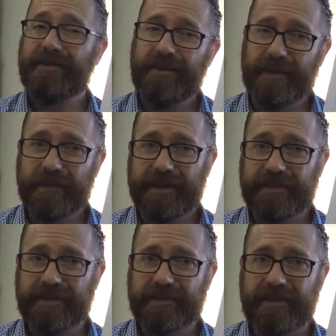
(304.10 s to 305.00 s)
from the
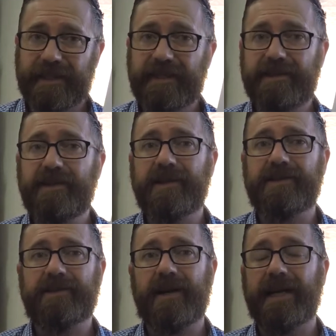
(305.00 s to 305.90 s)
research, things you can
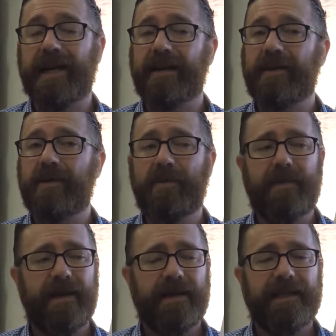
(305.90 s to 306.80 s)
try at
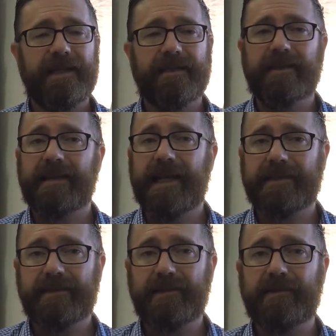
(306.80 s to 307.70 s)
home, in the
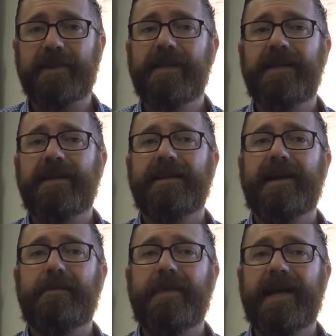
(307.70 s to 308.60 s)
classroom,
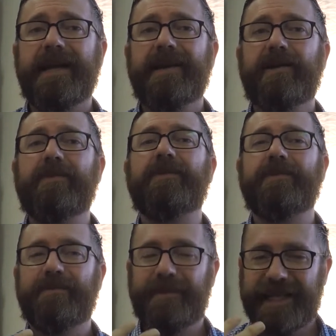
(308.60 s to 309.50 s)
that may help
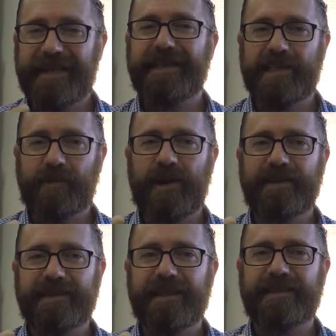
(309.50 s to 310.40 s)
begin this
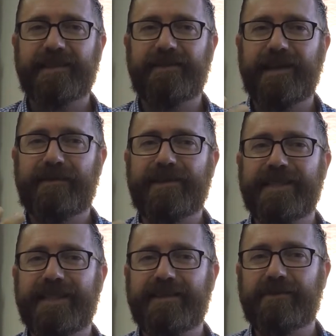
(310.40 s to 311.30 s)
process of
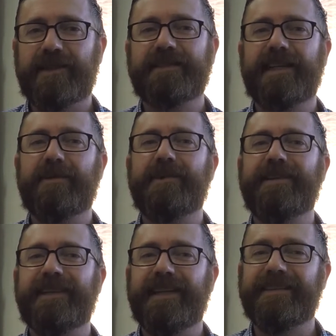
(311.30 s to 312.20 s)
leveraging these
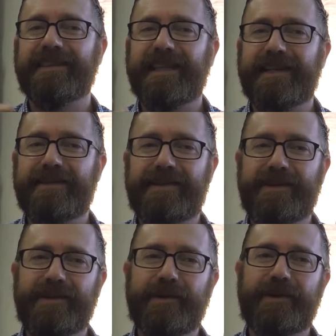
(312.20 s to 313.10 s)
overexcitabilities
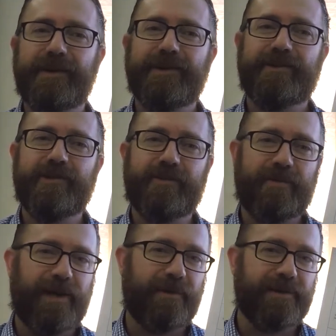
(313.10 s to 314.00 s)
into
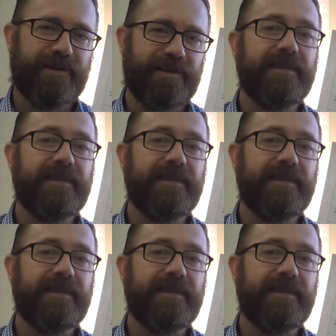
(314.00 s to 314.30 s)
superpowers.